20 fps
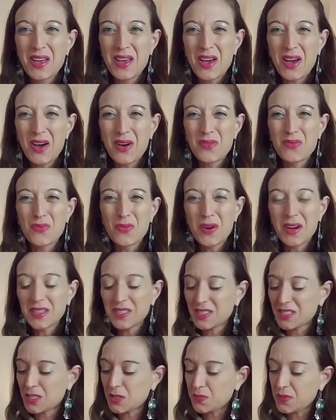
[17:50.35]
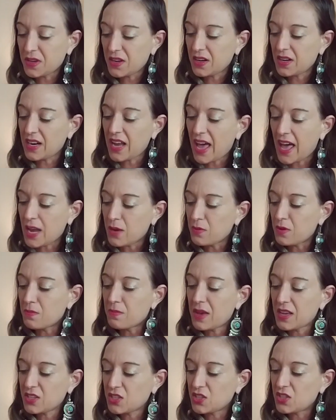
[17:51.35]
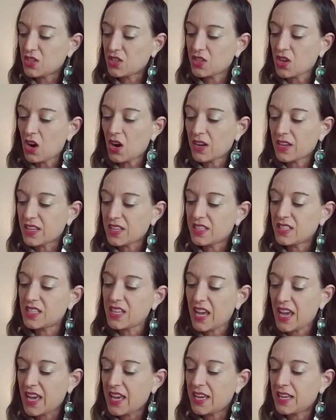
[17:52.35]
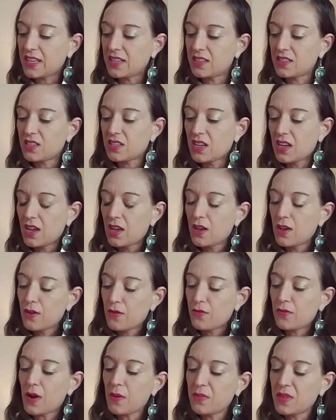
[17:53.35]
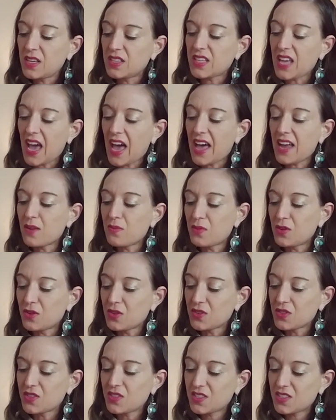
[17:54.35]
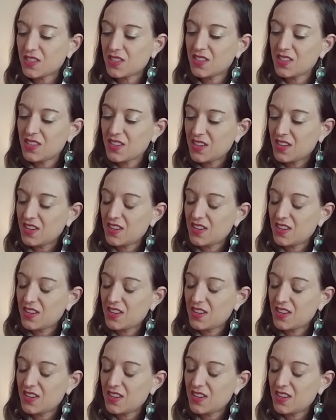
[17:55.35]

of what spirit animal messages are contained from these animals.